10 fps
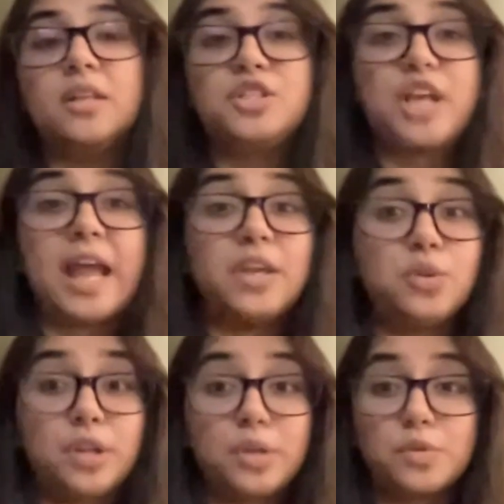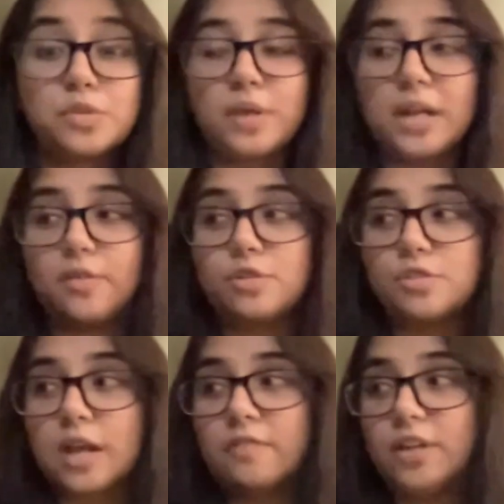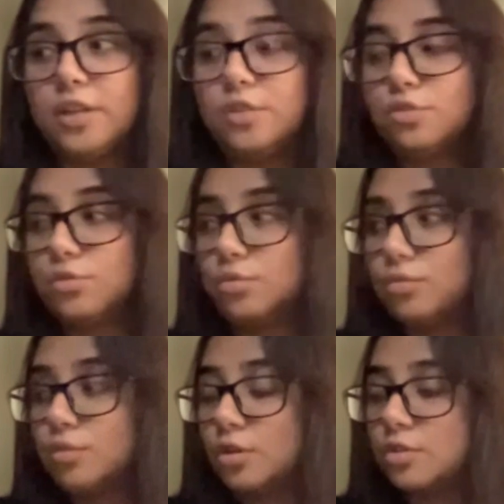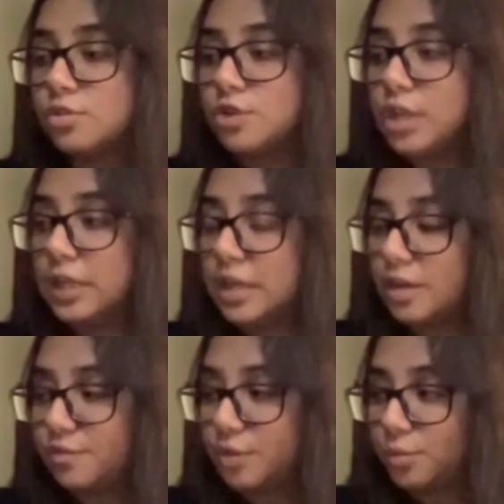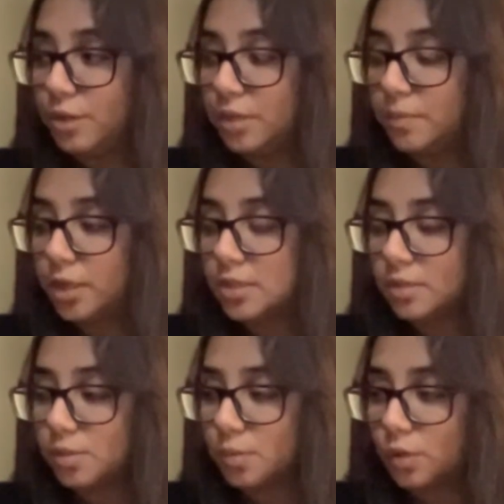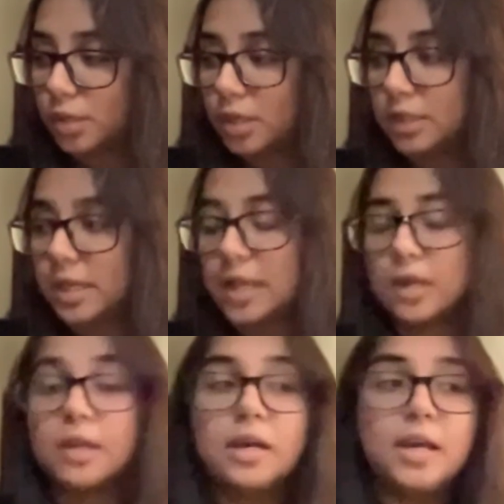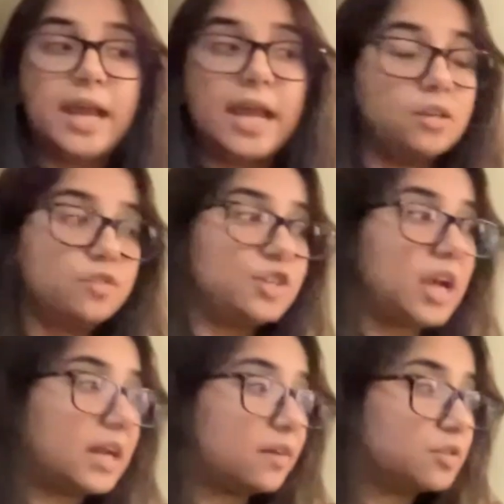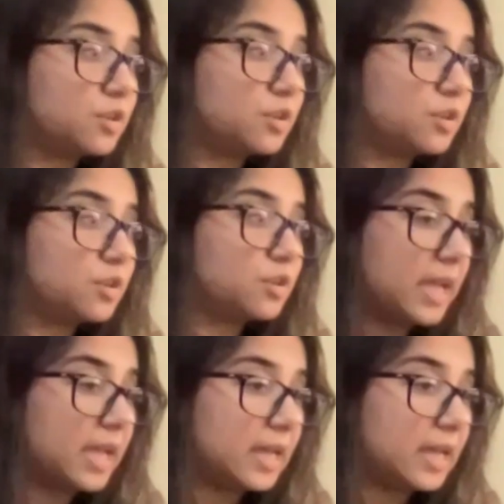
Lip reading: January was when I was traveling to Australia for a week because I was working there. End of Jan, I was going to be